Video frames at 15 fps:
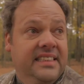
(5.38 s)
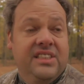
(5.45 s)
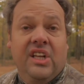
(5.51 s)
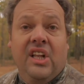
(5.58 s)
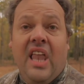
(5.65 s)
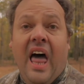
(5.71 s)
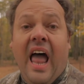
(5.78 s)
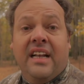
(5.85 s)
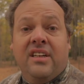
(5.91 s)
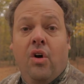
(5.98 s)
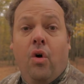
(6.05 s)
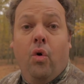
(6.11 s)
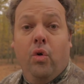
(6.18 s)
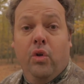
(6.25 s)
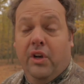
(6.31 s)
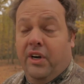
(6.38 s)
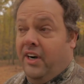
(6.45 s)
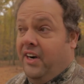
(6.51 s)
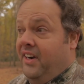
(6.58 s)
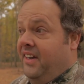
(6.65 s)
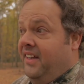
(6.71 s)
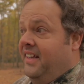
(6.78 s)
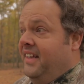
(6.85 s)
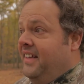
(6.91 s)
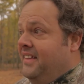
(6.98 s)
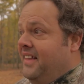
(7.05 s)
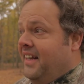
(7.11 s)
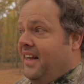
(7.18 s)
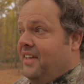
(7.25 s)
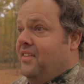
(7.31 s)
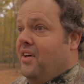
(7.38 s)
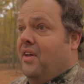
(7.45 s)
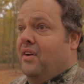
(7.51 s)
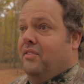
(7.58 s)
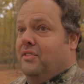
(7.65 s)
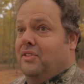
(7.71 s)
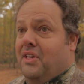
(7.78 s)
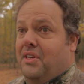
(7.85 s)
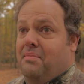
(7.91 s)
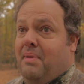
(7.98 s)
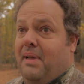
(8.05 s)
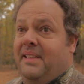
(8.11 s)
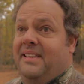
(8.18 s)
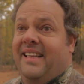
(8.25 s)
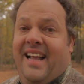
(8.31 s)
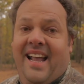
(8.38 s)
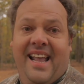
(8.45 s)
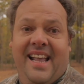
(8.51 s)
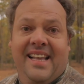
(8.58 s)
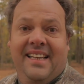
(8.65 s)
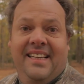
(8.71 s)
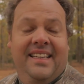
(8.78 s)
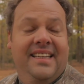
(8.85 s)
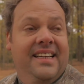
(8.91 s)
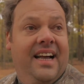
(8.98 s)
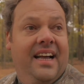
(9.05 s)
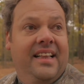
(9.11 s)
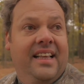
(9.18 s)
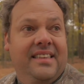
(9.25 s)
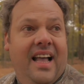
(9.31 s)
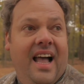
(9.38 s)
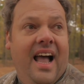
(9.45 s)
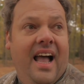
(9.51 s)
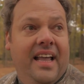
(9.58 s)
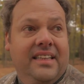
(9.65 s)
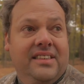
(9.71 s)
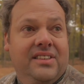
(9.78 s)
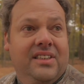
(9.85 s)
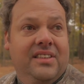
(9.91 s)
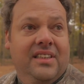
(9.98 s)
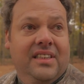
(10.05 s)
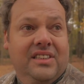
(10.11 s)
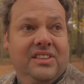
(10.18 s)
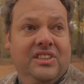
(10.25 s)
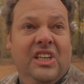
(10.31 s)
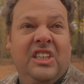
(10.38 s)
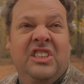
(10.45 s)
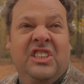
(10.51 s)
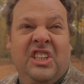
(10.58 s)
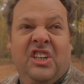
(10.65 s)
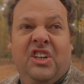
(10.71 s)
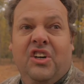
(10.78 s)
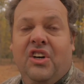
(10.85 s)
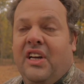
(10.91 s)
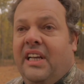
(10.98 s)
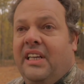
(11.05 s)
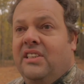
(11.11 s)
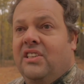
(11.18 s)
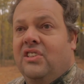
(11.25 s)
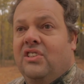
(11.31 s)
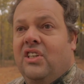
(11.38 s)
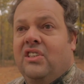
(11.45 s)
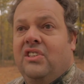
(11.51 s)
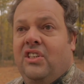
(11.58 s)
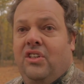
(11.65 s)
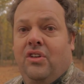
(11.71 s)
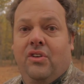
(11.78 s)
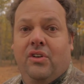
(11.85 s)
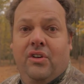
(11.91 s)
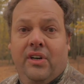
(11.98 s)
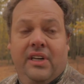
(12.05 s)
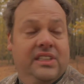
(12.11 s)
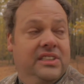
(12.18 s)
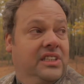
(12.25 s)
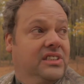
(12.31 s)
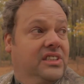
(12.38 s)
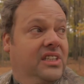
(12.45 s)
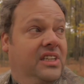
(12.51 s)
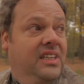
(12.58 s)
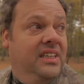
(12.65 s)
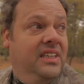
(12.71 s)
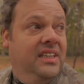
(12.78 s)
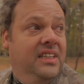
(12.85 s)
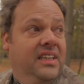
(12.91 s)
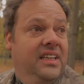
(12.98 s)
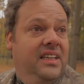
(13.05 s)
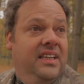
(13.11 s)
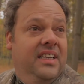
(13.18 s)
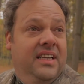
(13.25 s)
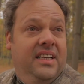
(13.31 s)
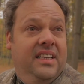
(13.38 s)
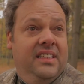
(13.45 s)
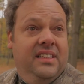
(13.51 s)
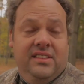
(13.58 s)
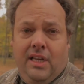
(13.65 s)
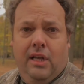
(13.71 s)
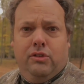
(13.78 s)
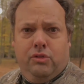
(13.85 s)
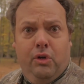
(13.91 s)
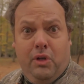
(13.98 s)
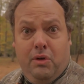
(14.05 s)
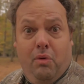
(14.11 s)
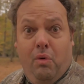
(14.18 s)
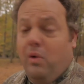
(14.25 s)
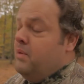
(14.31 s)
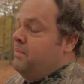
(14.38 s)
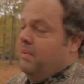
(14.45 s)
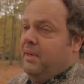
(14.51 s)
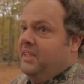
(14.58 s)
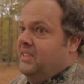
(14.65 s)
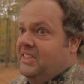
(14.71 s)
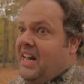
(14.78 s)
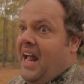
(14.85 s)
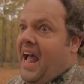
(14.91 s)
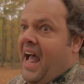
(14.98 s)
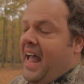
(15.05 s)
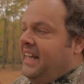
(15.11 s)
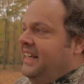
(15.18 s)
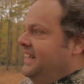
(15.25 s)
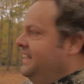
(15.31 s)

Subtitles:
it's a lot colder than I thought it was gonna be today. I think the high is like 60 degrees or 62 degrees. It sounds really warm, but it's not.